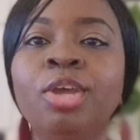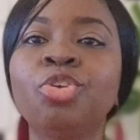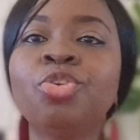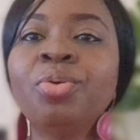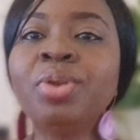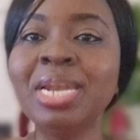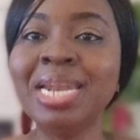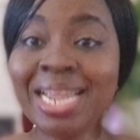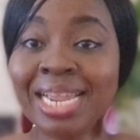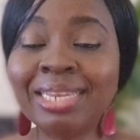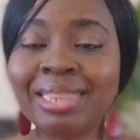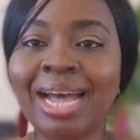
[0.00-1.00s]
You don't
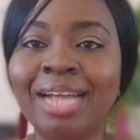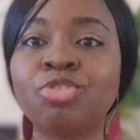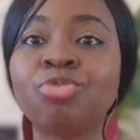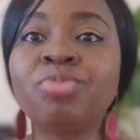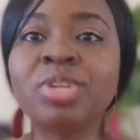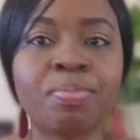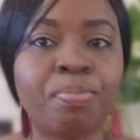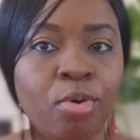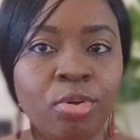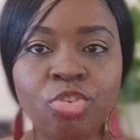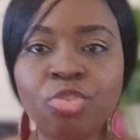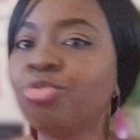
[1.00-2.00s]
need that to
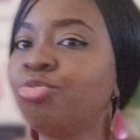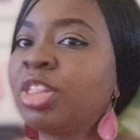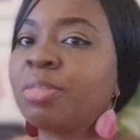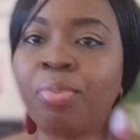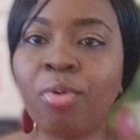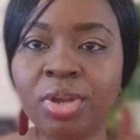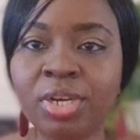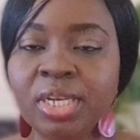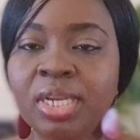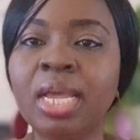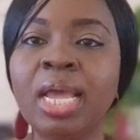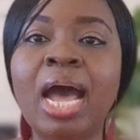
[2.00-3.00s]
respond. So
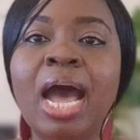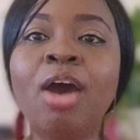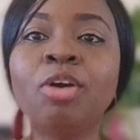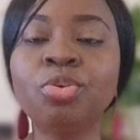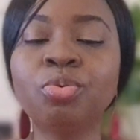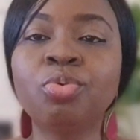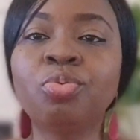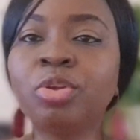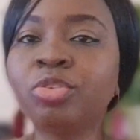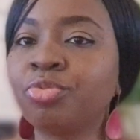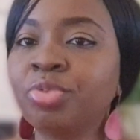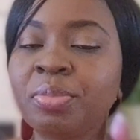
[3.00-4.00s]
respond how you would
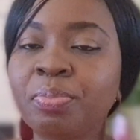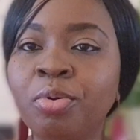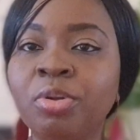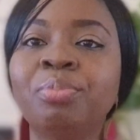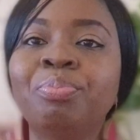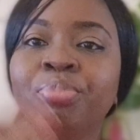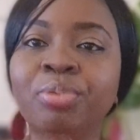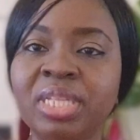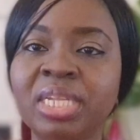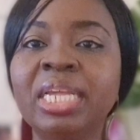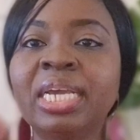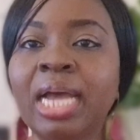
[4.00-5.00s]
want to respond,
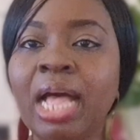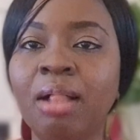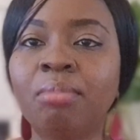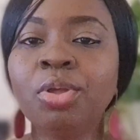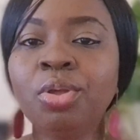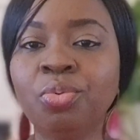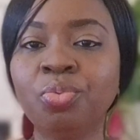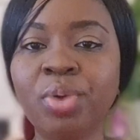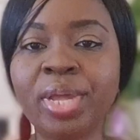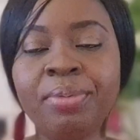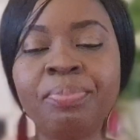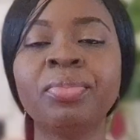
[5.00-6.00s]
but in a calm
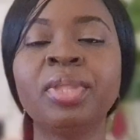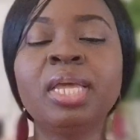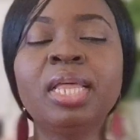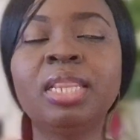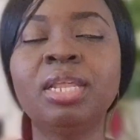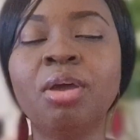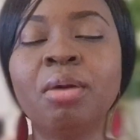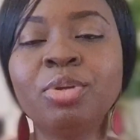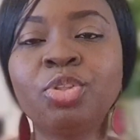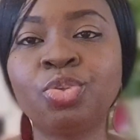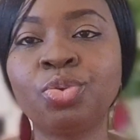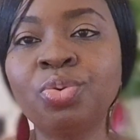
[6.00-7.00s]
way. The
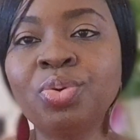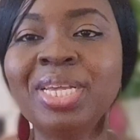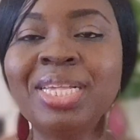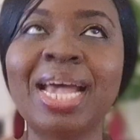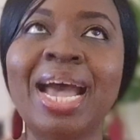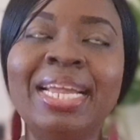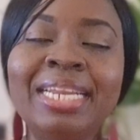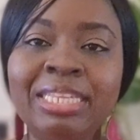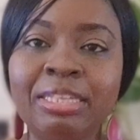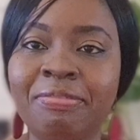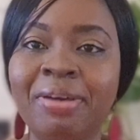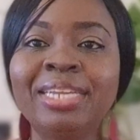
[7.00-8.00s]
number 2 is
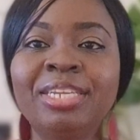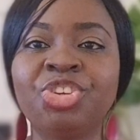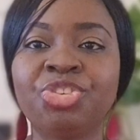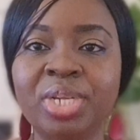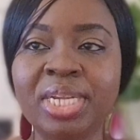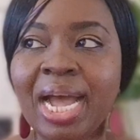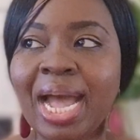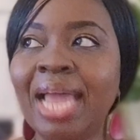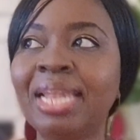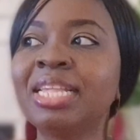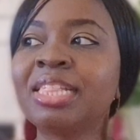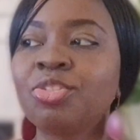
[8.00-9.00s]
identify the trigger.
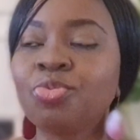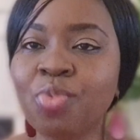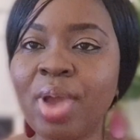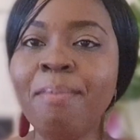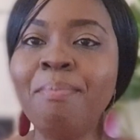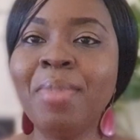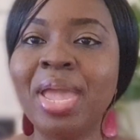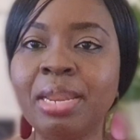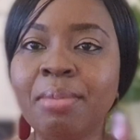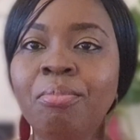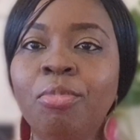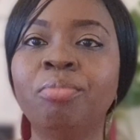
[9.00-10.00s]
And this is where
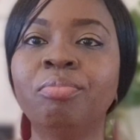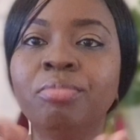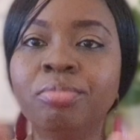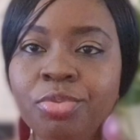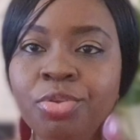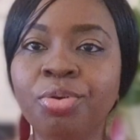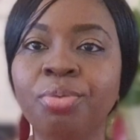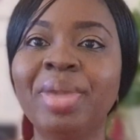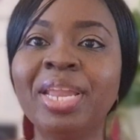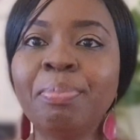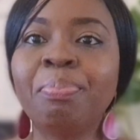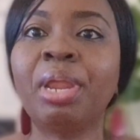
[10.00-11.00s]
many
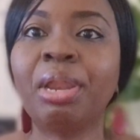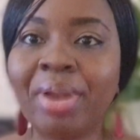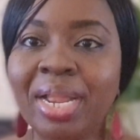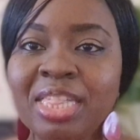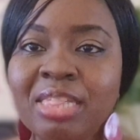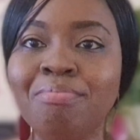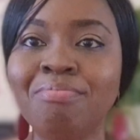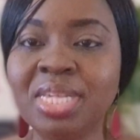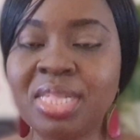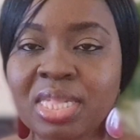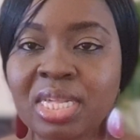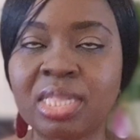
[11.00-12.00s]
parents
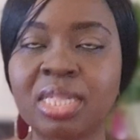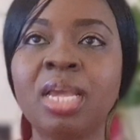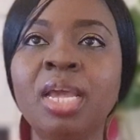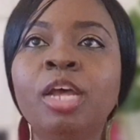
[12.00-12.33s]
miss it.